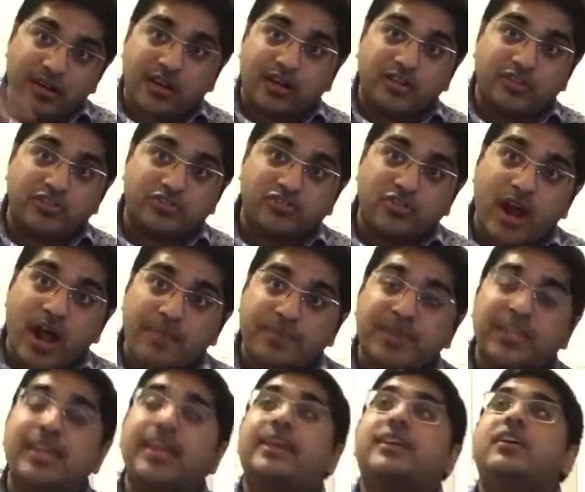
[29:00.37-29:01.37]
drop
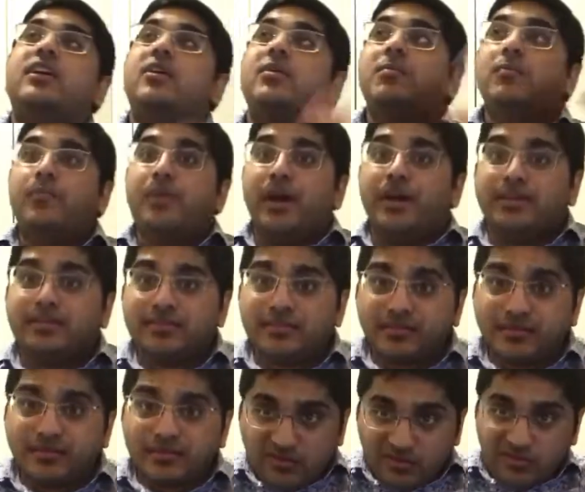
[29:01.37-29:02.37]
kick, but
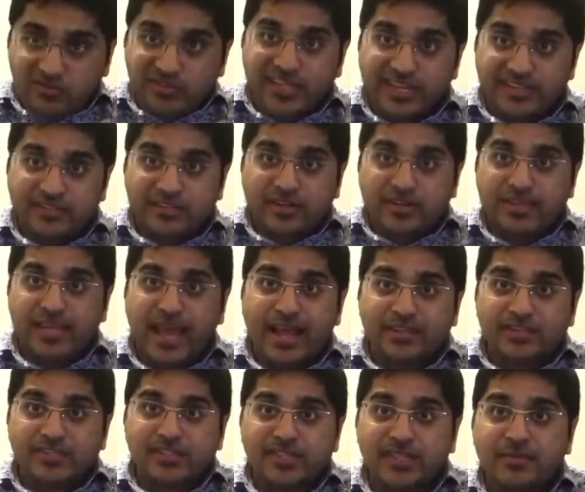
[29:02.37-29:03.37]
Lesnar
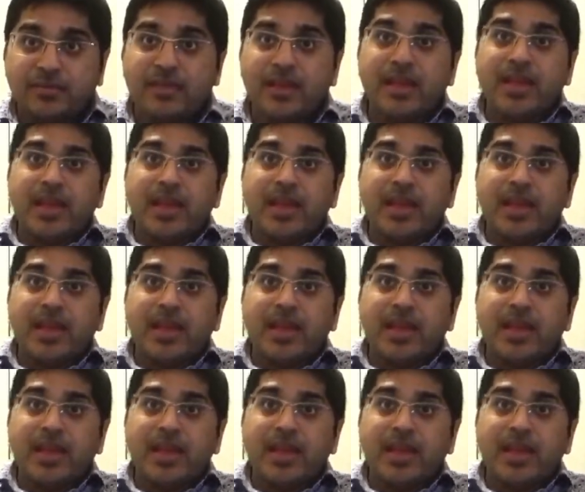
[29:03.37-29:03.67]
catches him.